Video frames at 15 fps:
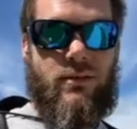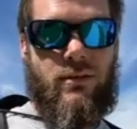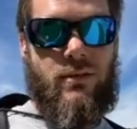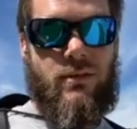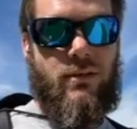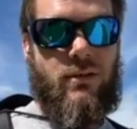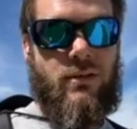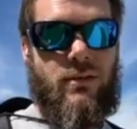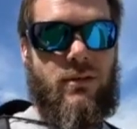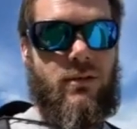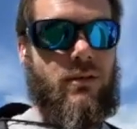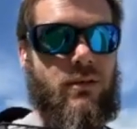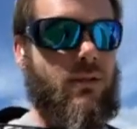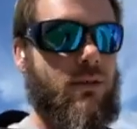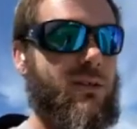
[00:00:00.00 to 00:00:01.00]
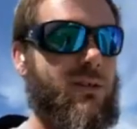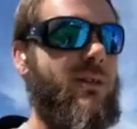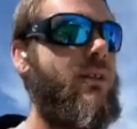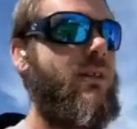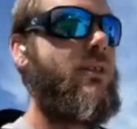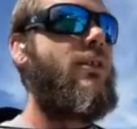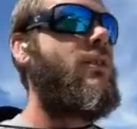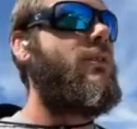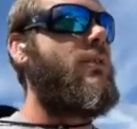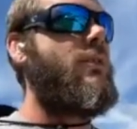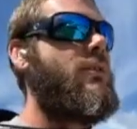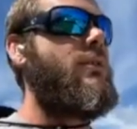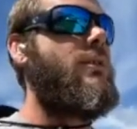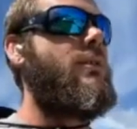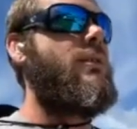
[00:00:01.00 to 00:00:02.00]

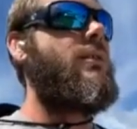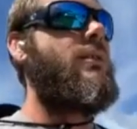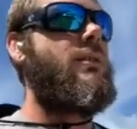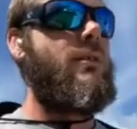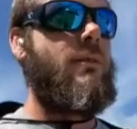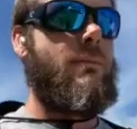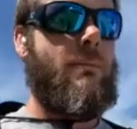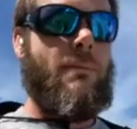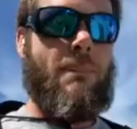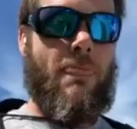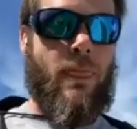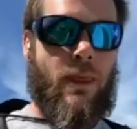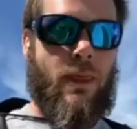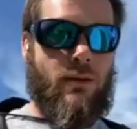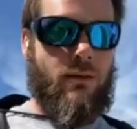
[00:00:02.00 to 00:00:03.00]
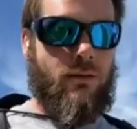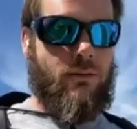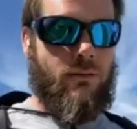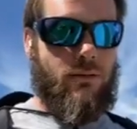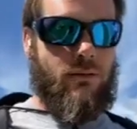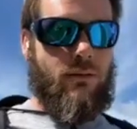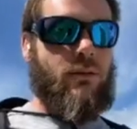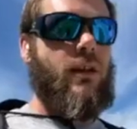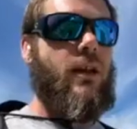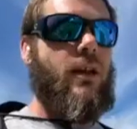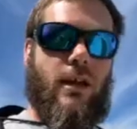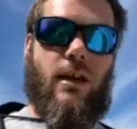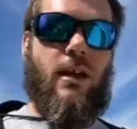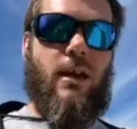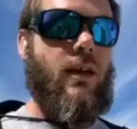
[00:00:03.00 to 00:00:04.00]
No words are spoken by the person on screen.